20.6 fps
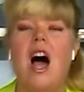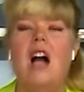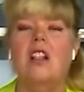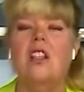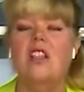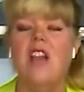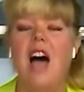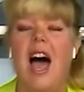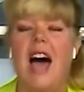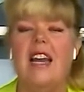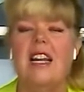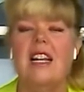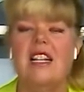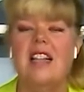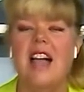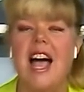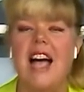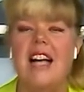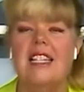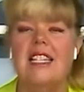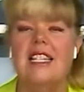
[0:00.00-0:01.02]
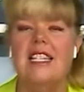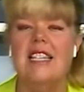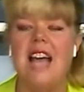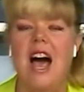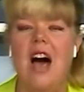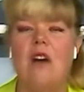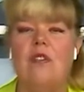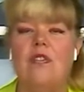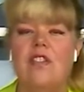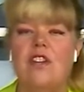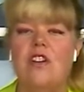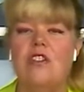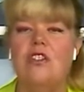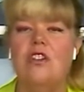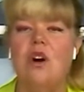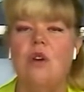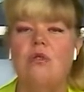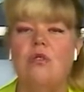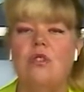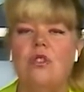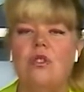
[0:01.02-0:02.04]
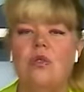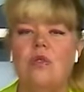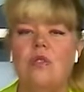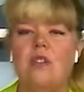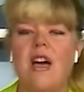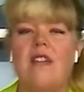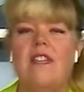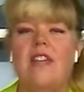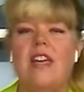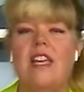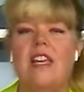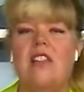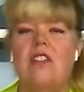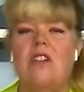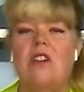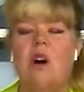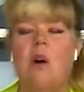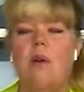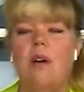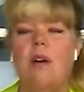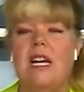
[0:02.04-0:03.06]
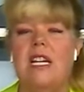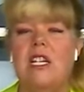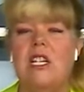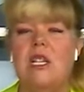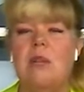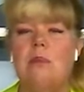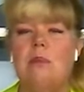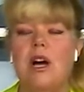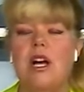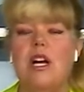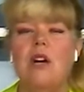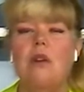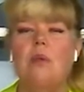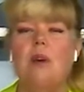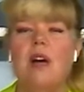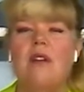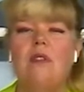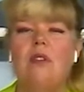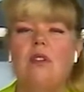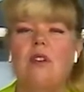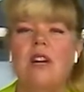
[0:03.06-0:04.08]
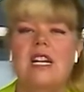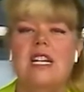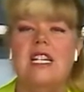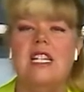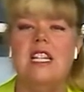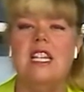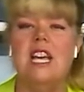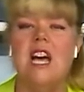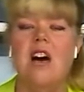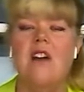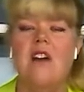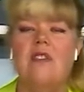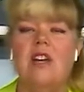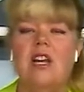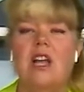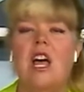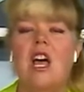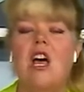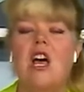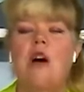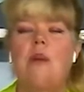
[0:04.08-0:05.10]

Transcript: A lot of glasses out there don't do that. They either go into the microwave or into the oven.